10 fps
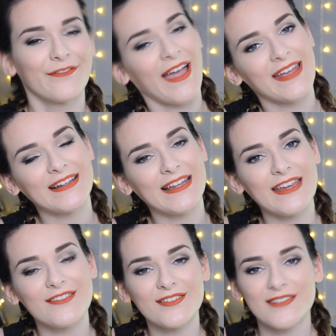
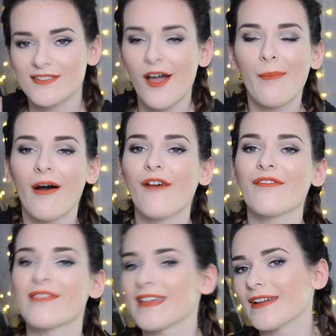finally, just to top
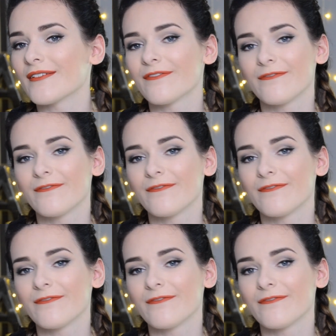off the